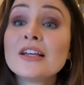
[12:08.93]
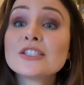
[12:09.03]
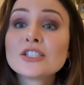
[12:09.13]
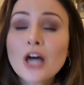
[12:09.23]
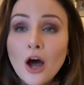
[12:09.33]

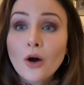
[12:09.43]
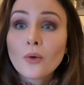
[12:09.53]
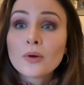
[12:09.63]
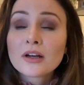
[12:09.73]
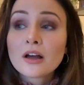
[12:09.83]

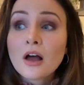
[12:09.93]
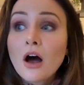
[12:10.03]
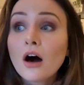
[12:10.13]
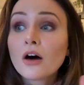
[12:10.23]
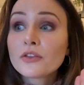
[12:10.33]
So,
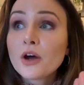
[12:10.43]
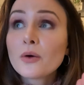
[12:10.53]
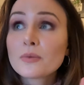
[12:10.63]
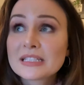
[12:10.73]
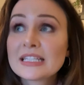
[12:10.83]
although
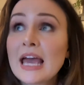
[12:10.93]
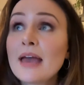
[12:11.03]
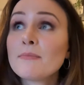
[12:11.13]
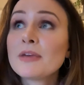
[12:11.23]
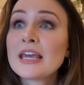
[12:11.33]
it was
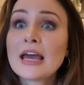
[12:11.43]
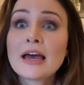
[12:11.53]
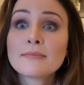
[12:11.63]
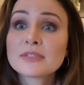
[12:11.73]
10 p.m.